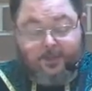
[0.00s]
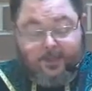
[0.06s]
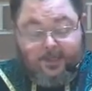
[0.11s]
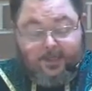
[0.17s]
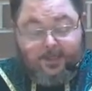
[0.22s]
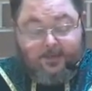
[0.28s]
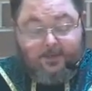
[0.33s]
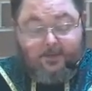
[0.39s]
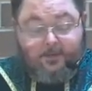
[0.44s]

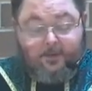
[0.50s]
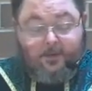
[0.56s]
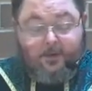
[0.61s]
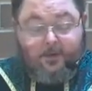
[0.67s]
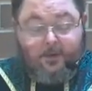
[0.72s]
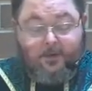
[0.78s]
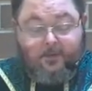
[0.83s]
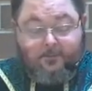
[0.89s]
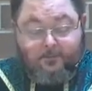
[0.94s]
need
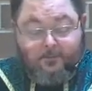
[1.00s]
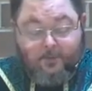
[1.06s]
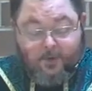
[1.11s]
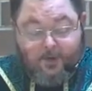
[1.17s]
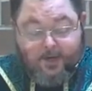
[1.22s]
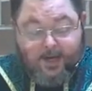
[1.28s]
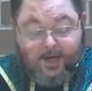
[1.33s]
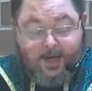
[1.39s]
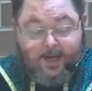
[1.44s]

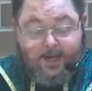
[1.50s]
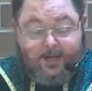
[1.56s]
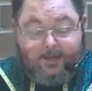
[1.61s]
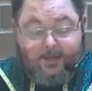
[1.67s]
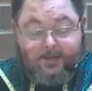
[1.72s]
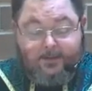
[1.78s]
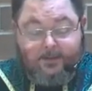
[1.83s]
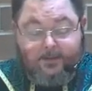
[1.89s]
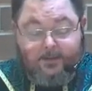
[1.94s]
for
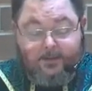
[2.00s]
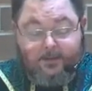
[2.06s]
God.